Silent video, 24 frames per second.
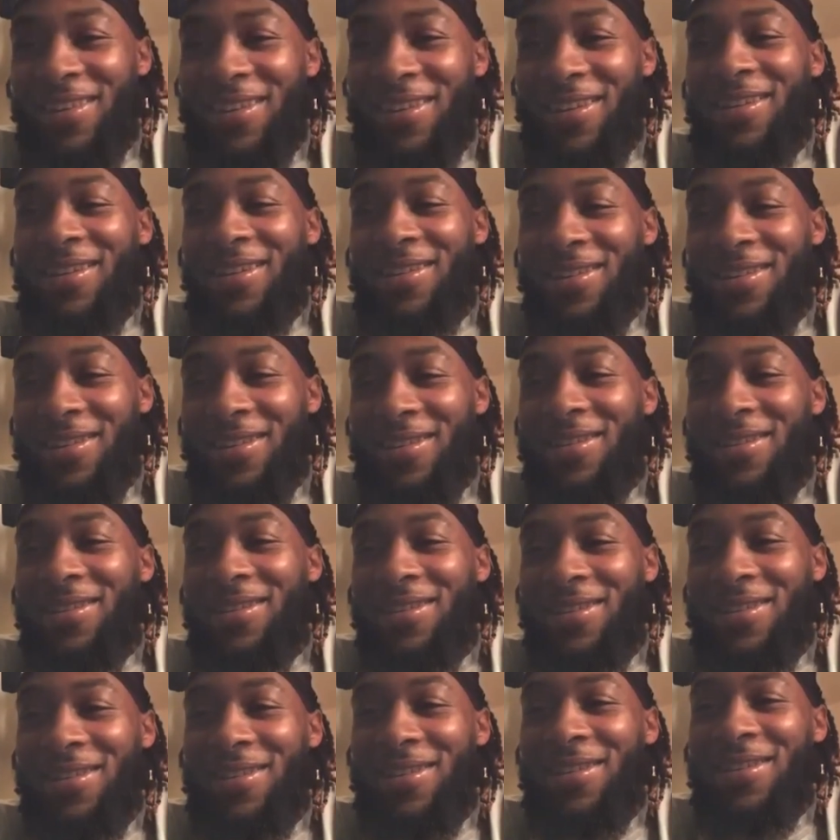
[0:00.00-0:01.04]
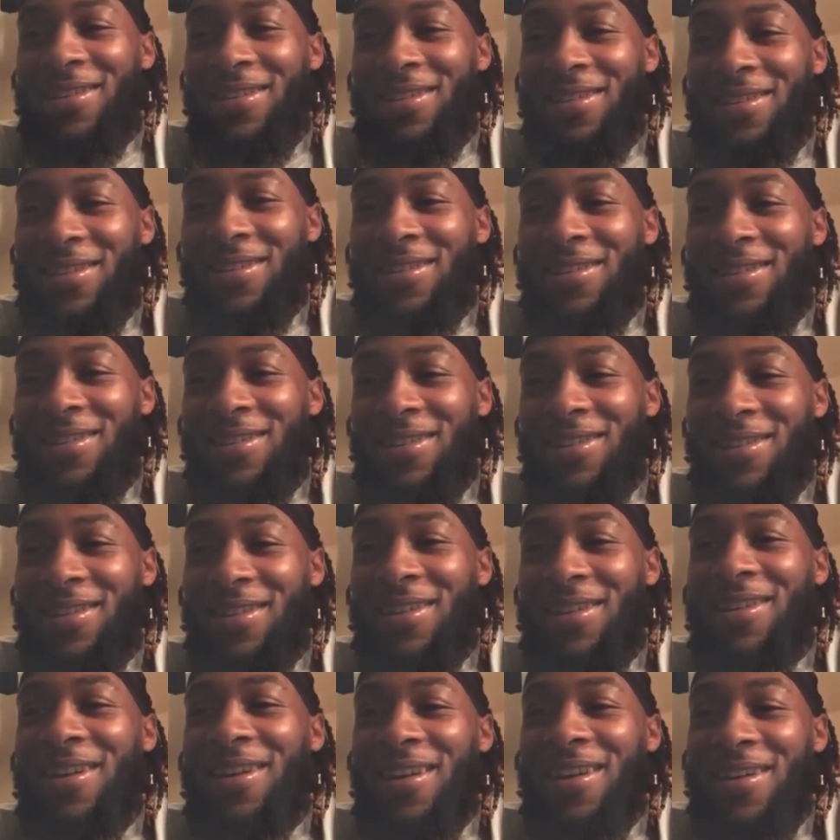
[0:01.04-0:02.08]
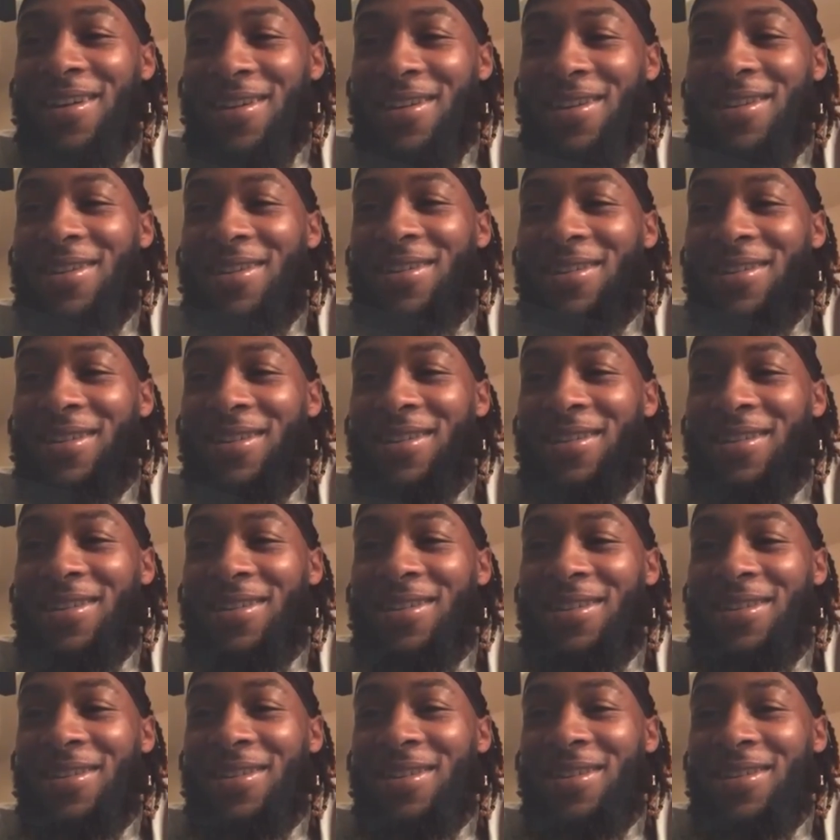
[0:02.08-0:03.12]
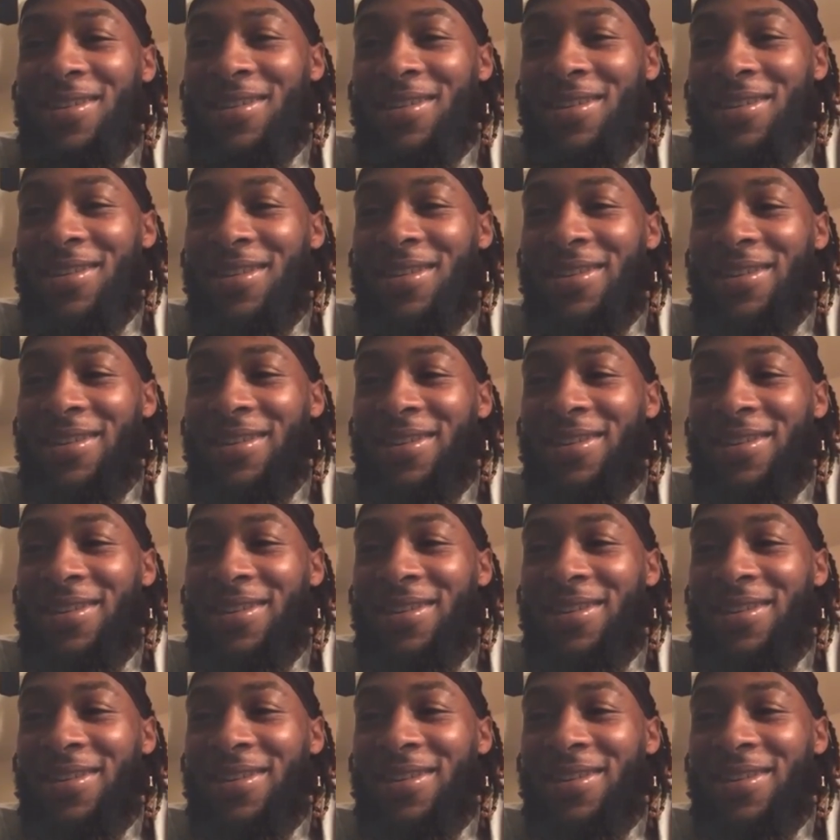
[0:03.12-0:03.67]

This person isn't speaking.